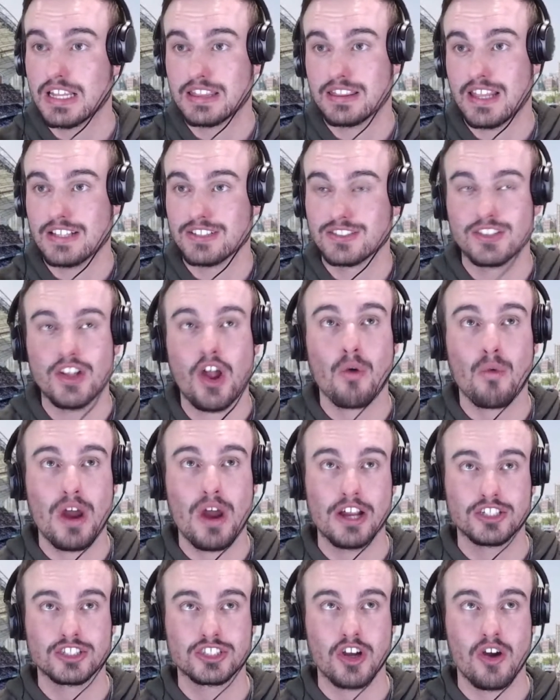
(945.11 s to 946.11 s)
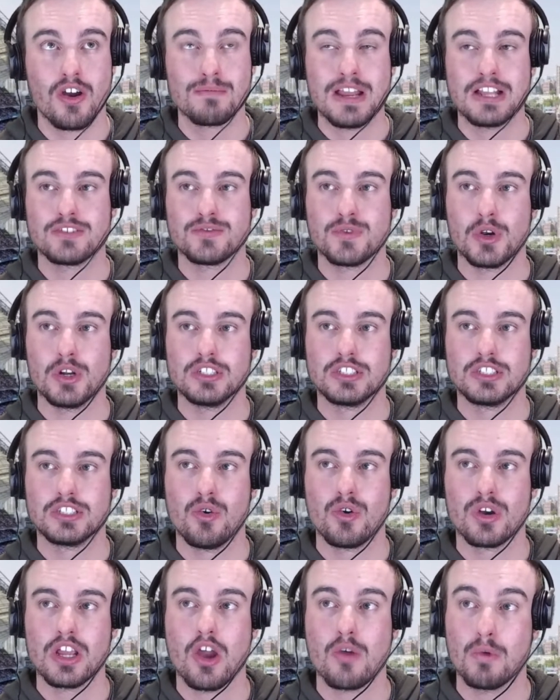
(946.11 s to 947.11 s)
there's no way of showing match footage and
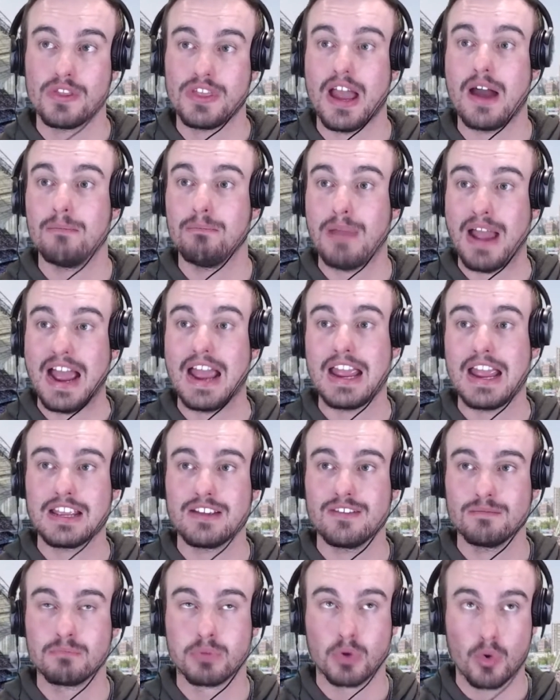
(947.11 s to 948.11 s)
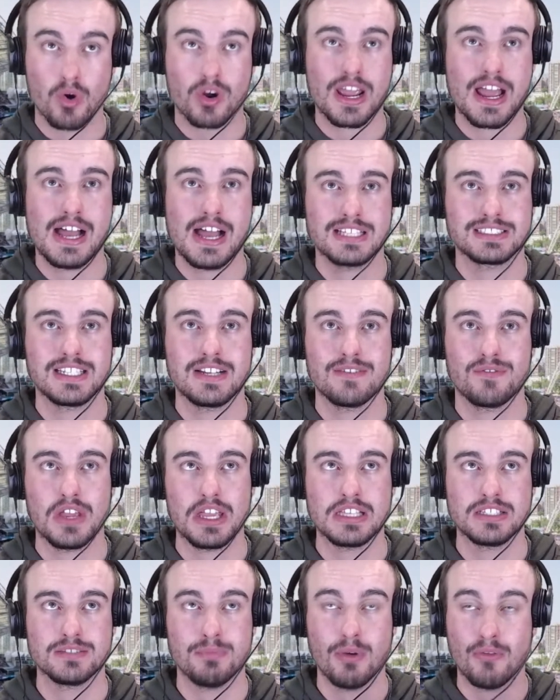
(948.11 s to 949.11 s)
audio without paying broadcasting
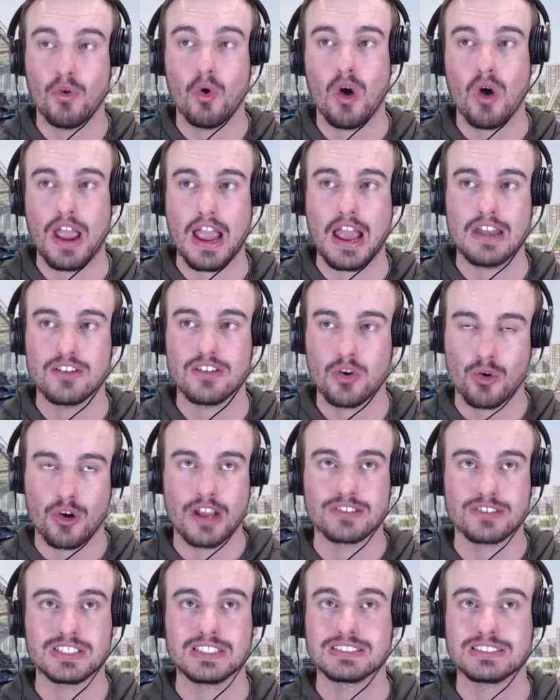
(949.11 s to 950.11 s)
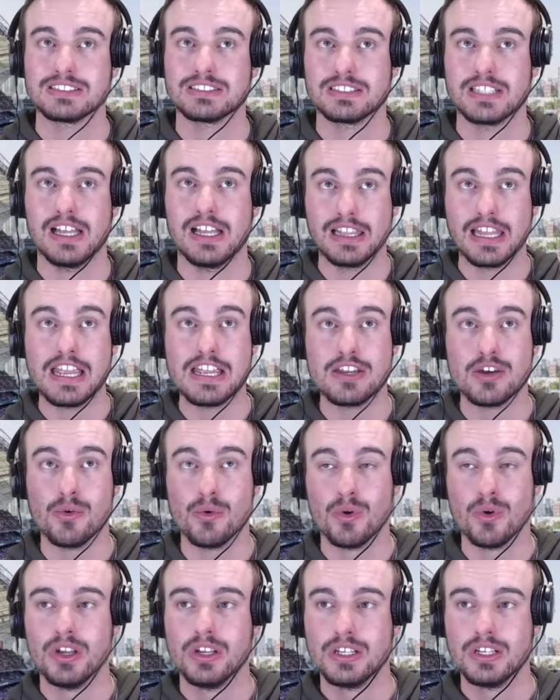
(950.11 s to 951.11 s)
fees beforehand, or else it's illegal.